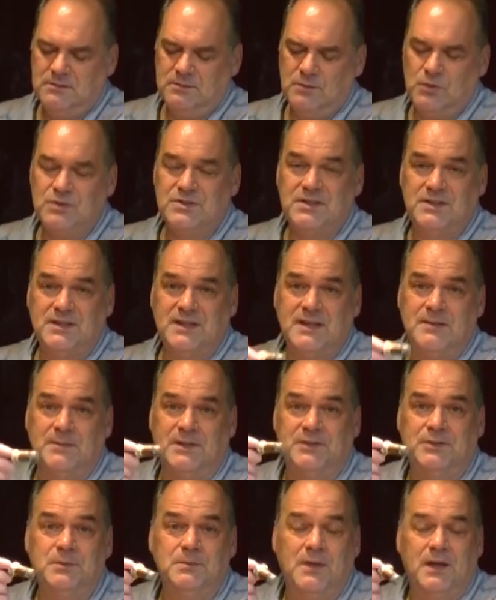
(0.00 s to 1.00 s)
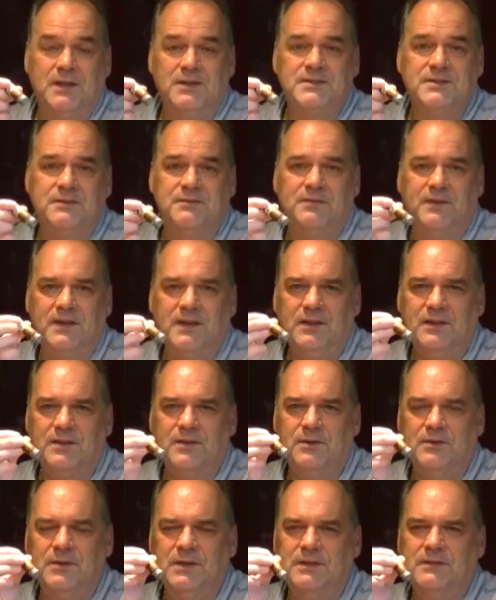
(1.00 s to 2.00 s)
most of the time I do manage to fight
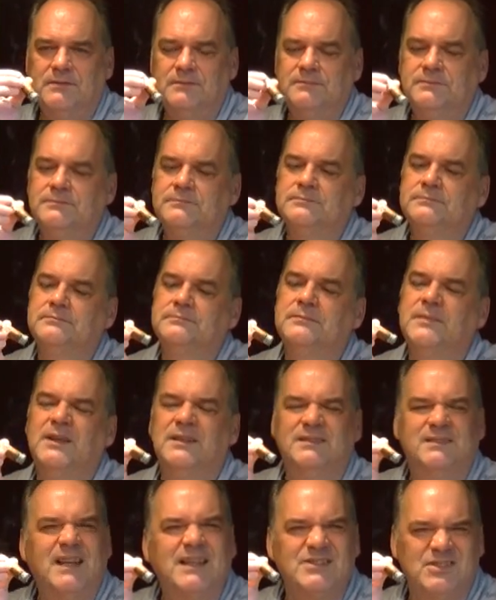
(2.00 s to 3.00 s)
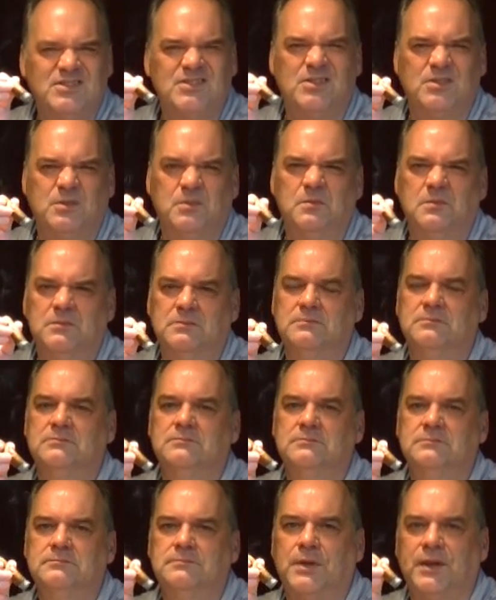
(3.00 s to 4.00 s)
through it, but I just don't
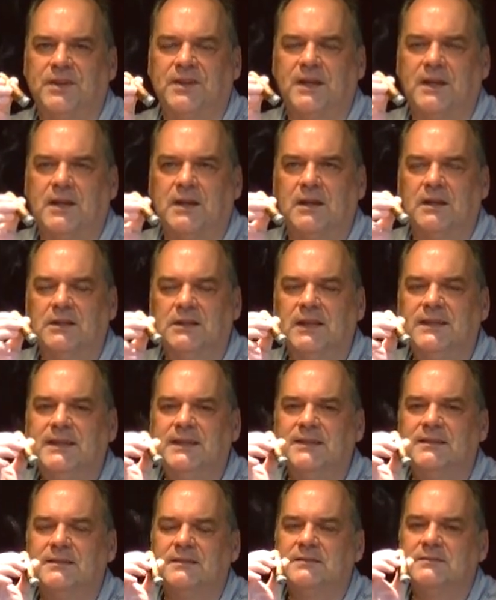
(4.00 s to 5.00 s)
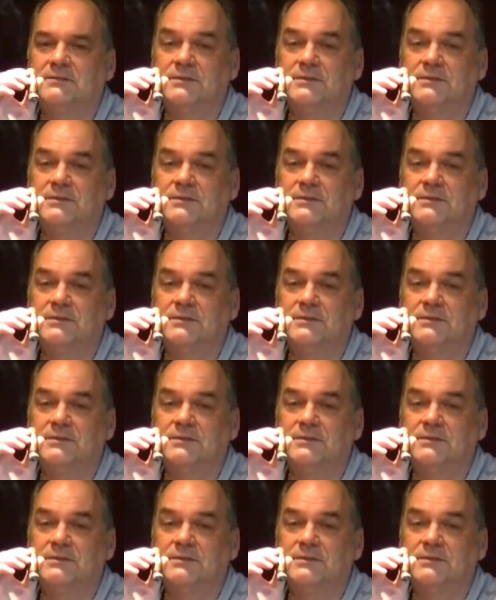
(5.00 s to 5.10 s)
particularly like it.